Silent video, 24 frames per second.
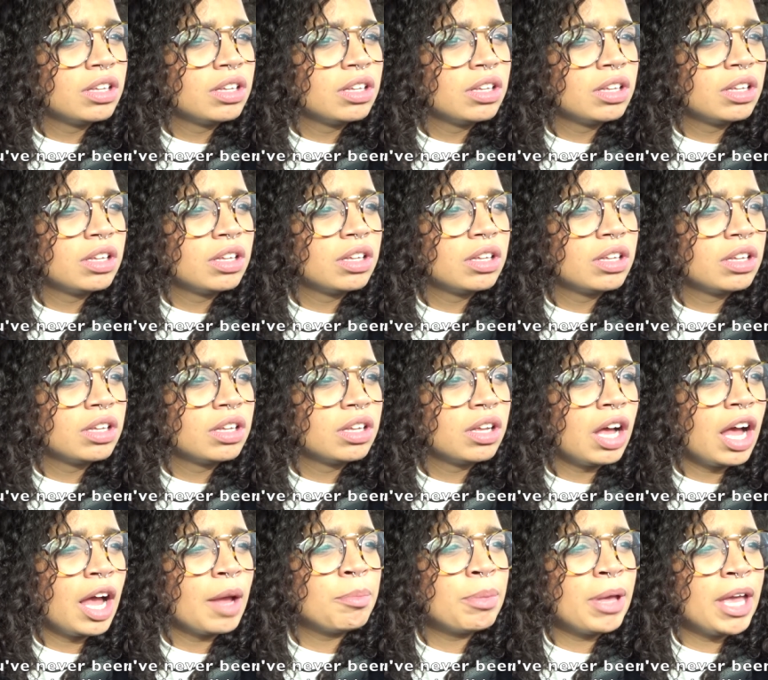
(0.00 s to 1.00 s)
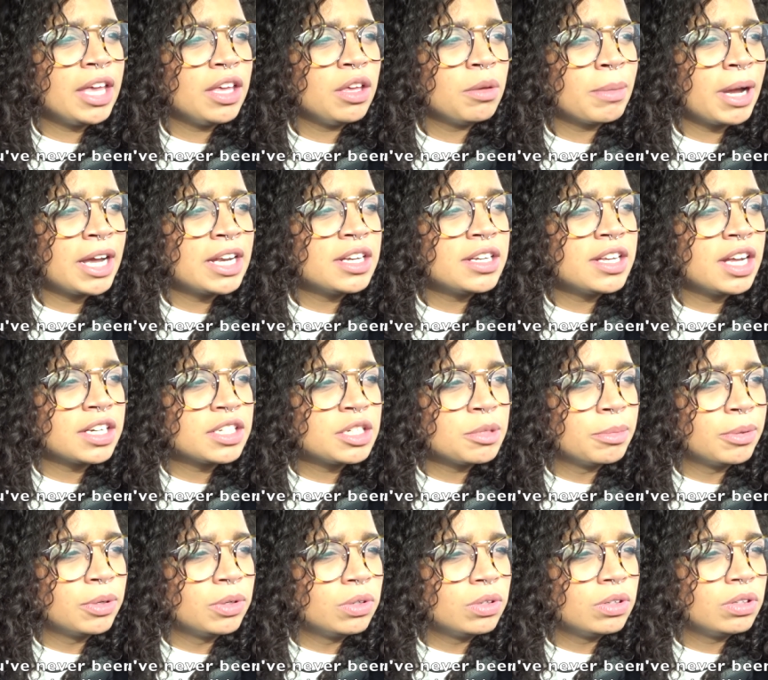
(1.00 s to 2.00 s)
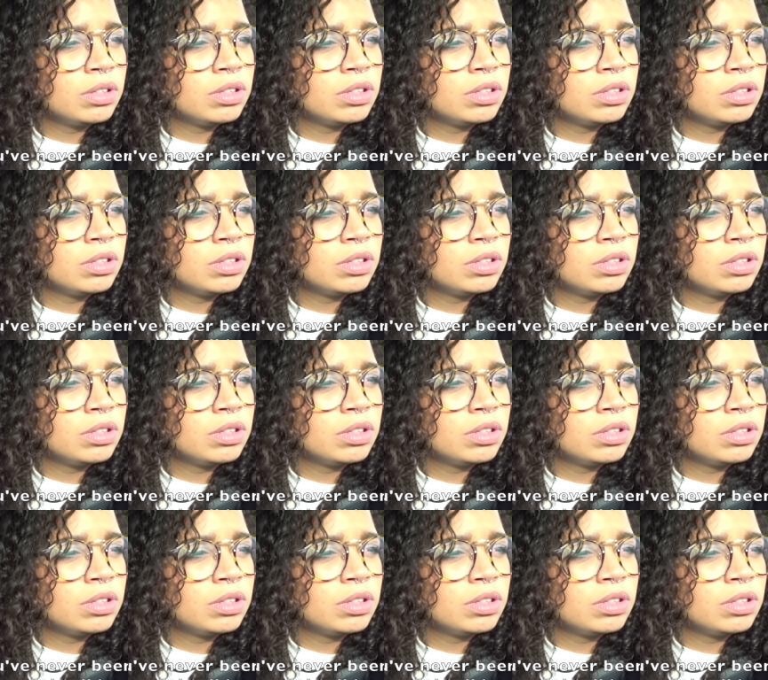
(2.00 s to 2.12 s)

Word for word: up. I pay you my deductible.